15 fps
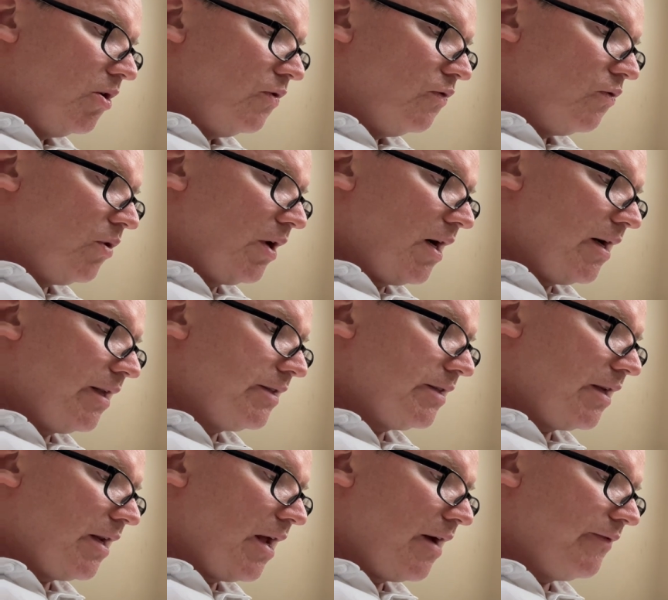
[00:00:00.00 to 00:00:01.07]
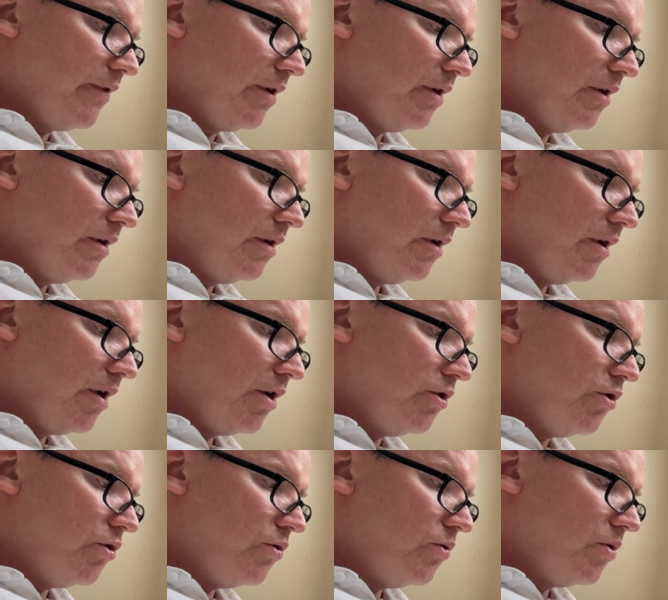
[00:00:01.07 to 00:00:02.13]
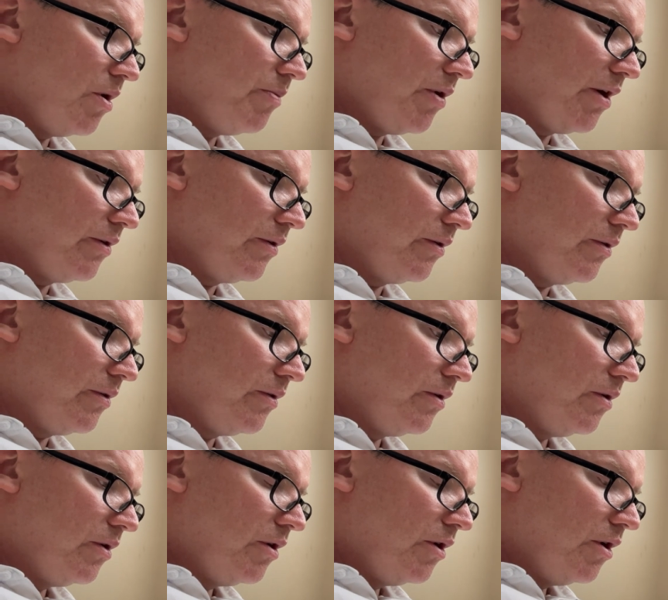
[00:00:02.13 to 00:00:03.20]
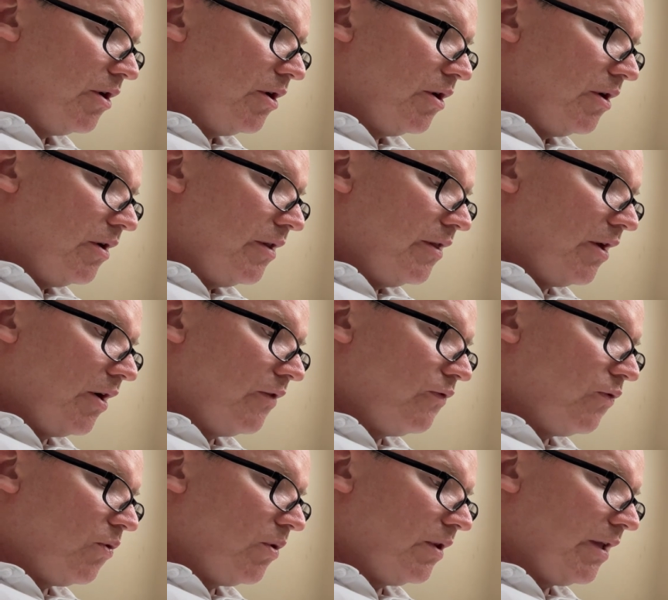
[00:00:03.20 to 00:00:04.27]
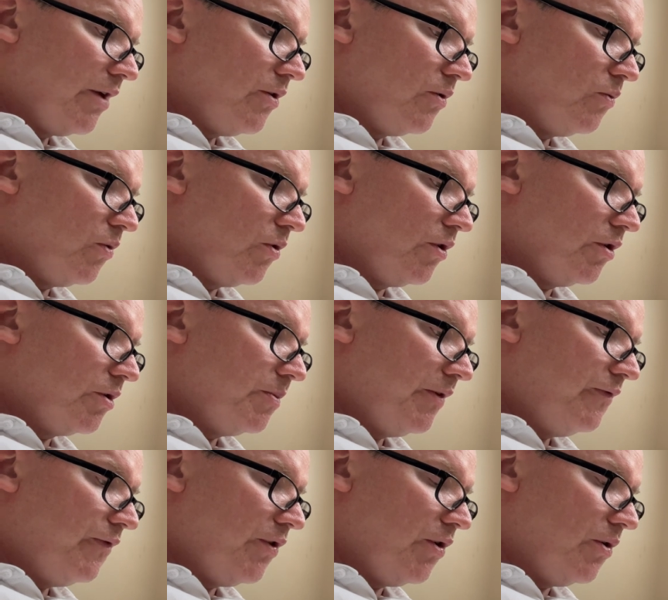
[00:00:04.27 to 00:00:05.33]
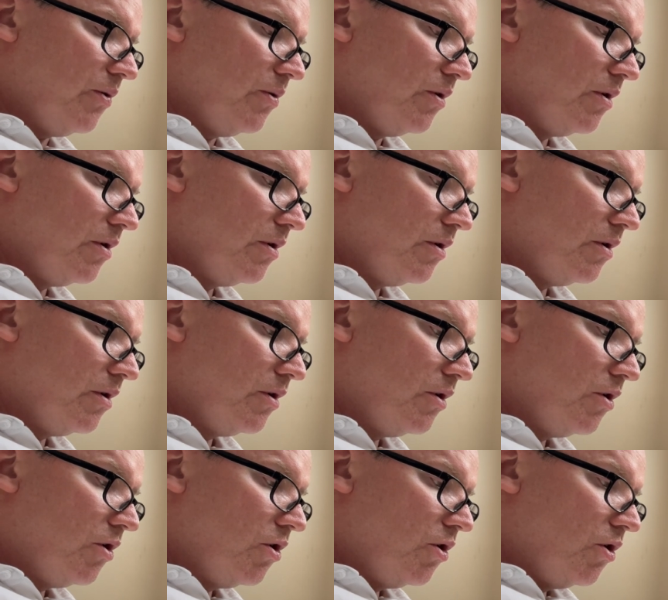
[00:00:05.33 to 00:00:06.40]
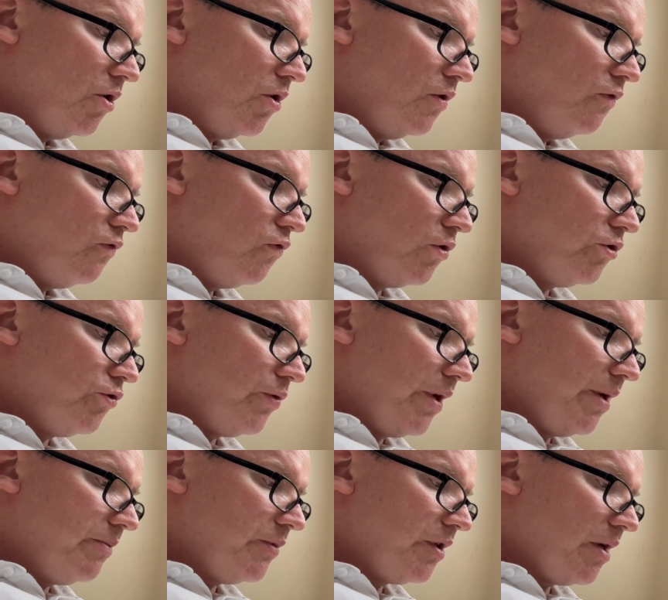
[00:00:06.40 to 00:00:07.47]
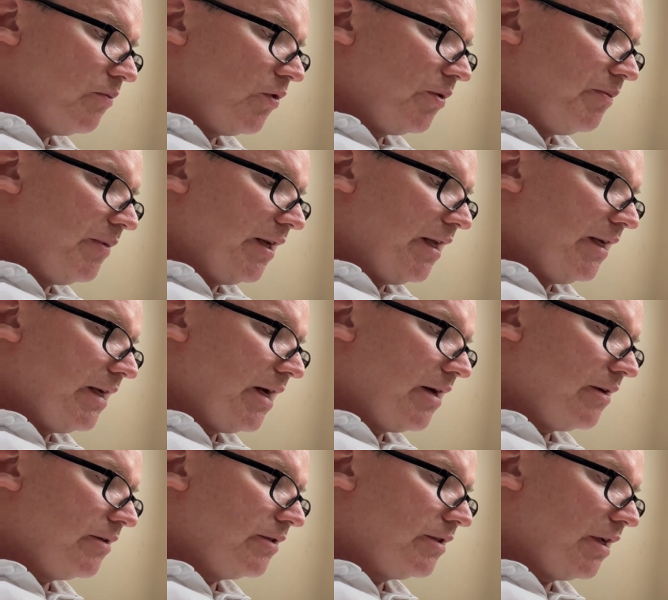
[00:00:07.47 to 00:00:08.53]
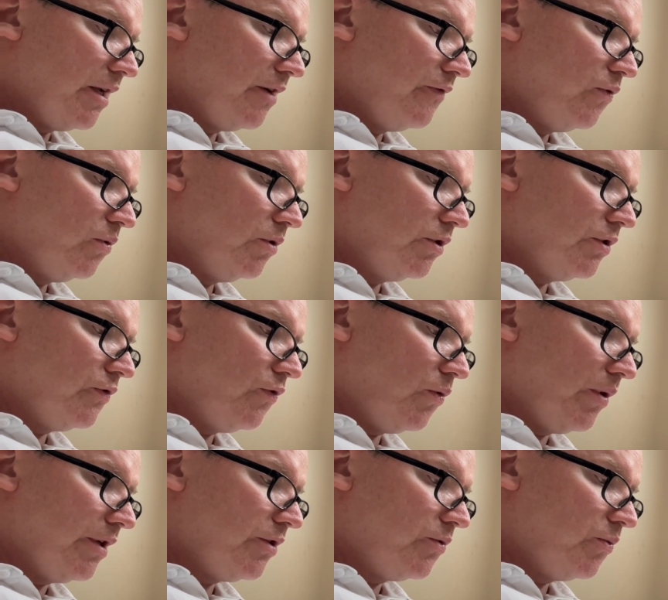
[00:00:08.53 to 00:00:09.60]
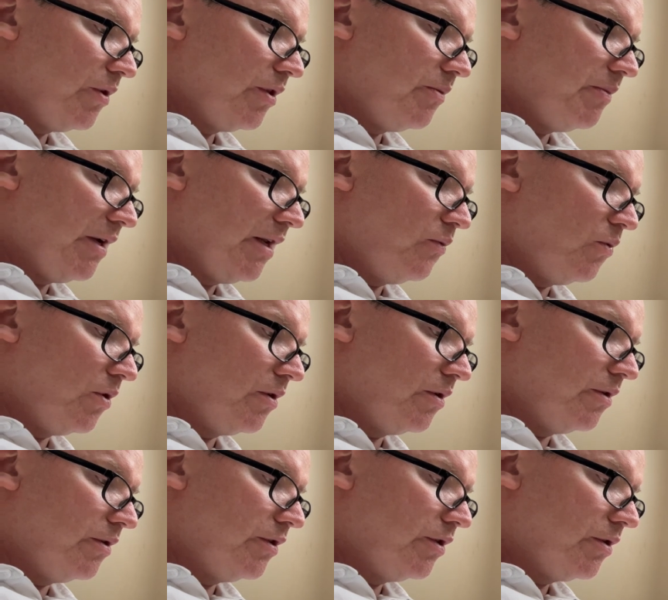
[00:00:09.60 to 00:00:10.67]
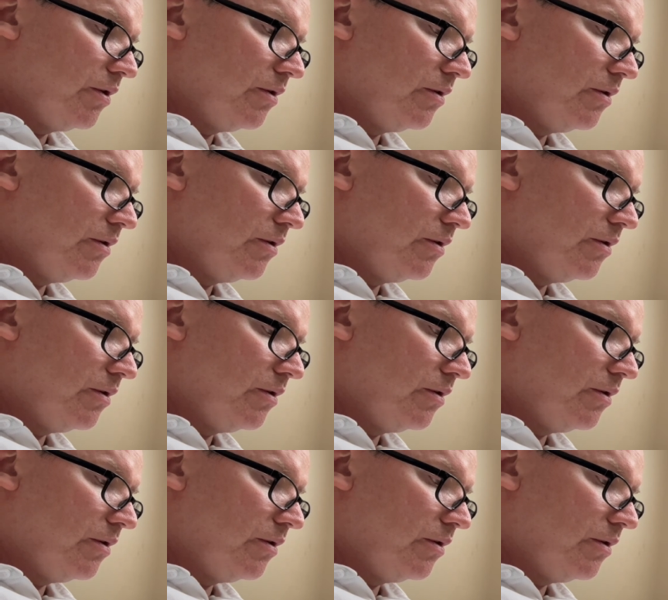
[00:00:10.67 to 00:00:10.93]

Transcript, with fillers: For God is in heaven, and you upon earth. Therefore let your words be few. For dreams come with many cares, and a fool's voice with many words.